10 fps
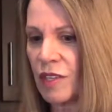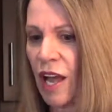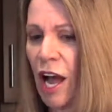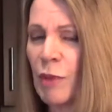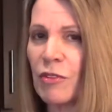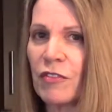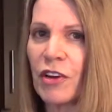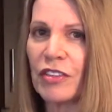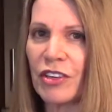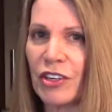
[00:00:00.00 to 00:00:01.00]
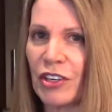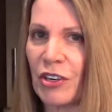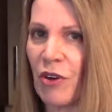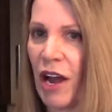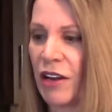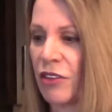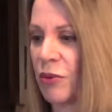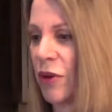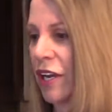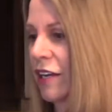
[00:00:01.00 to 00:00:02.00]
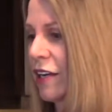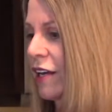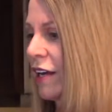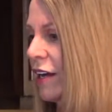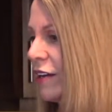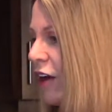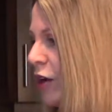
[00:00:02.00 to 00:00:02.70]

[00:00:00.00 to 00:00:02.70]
afraid they're going to crack the ring, and I